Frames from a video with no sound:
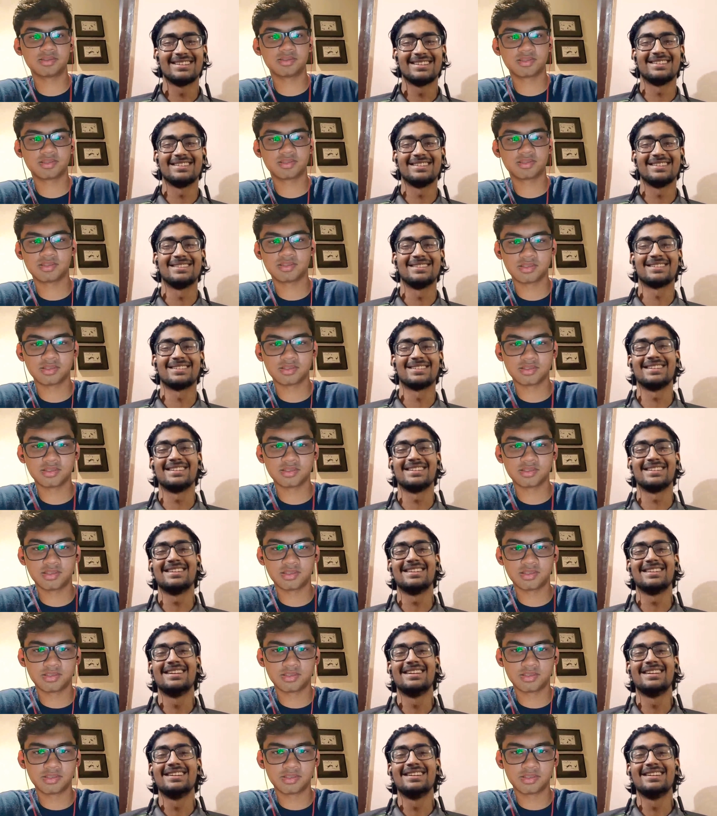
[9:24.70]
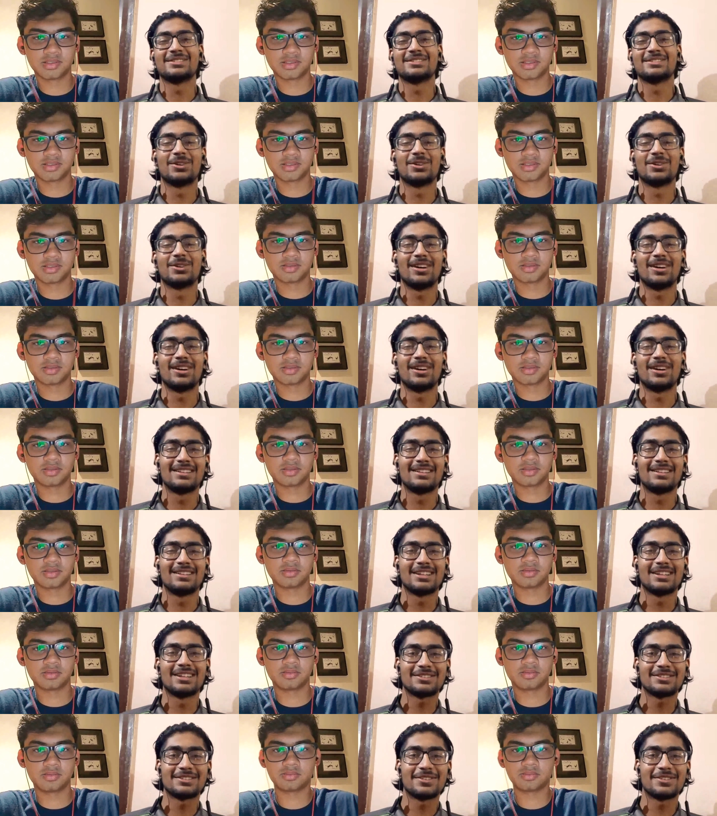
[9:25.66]
Speaker 1: Okay. So uh,
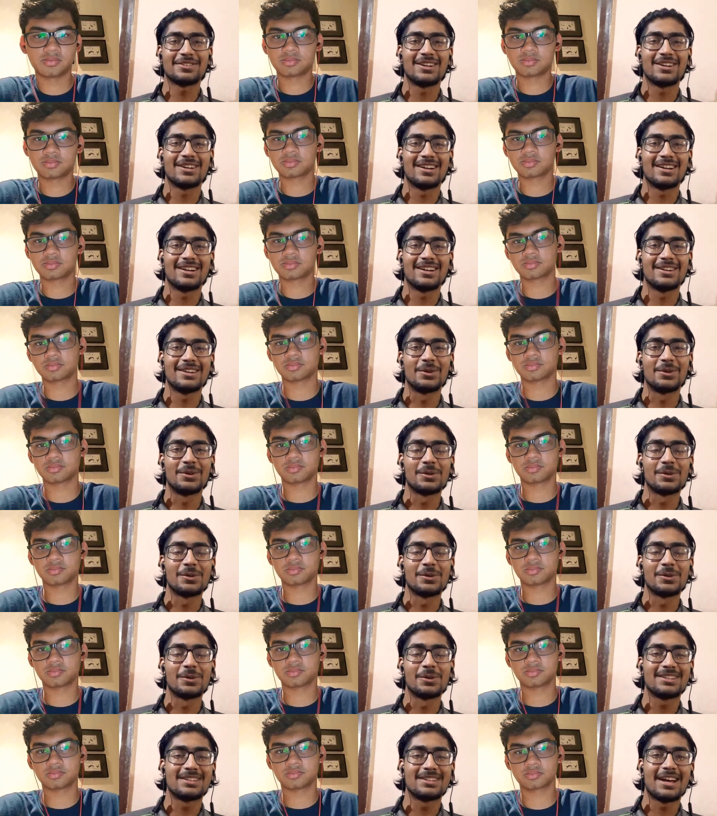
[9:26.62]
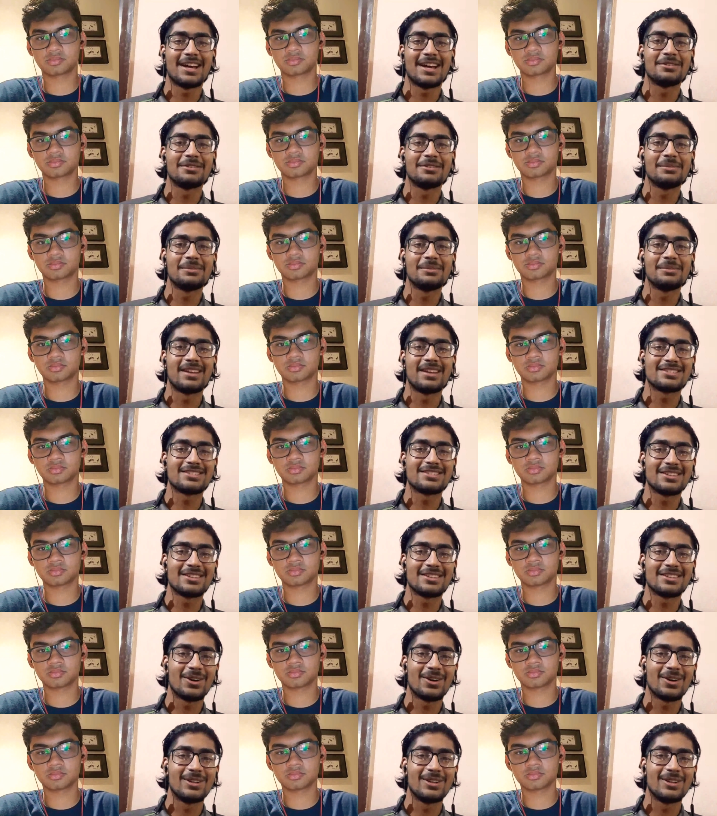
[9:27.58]
just for a note that I will
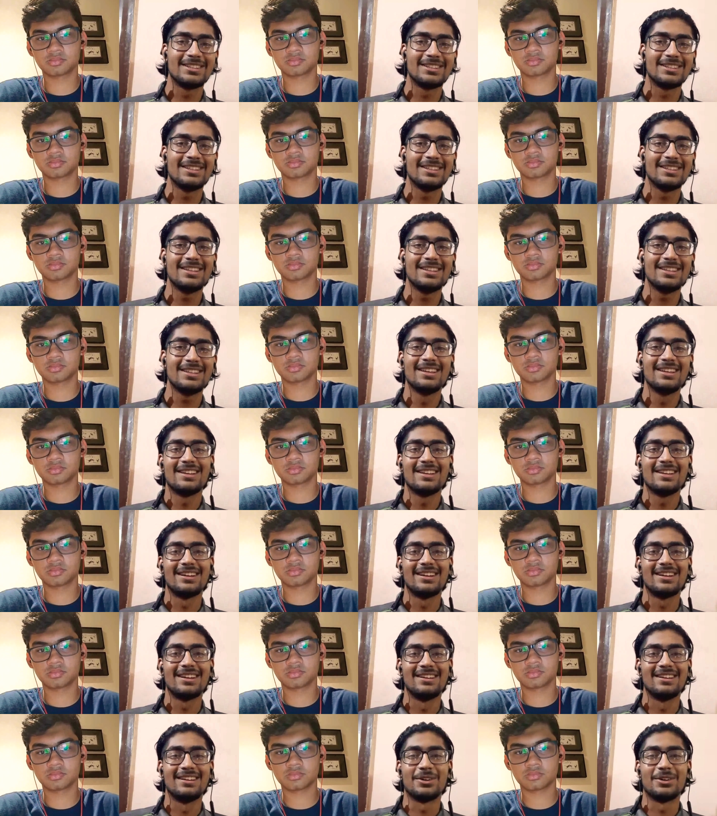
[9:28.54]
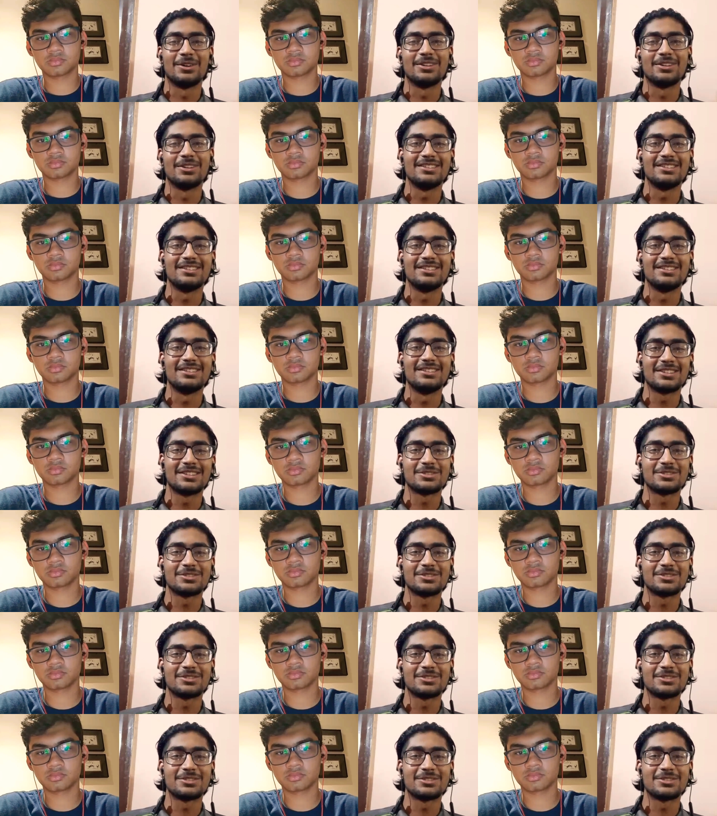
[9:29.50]
mention all the uh, your research
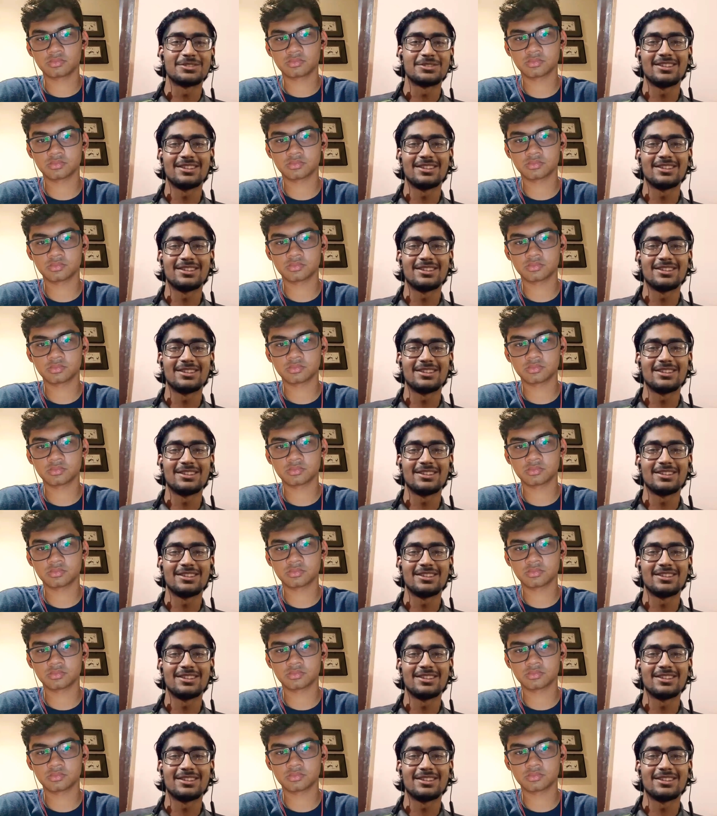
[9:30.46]
works and